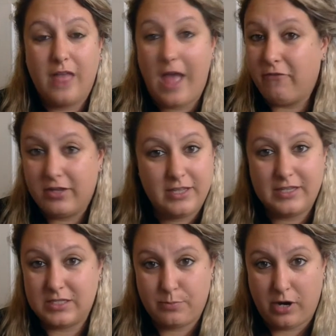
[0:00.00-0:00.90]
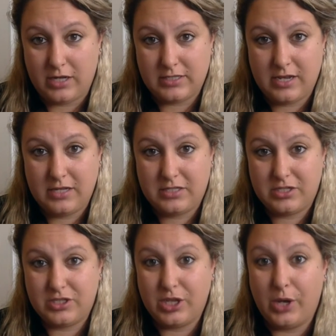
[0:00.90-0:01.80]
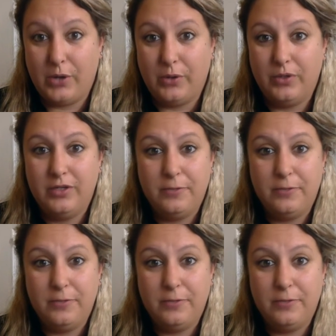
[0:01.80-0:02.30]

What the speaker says: everything that's processed. So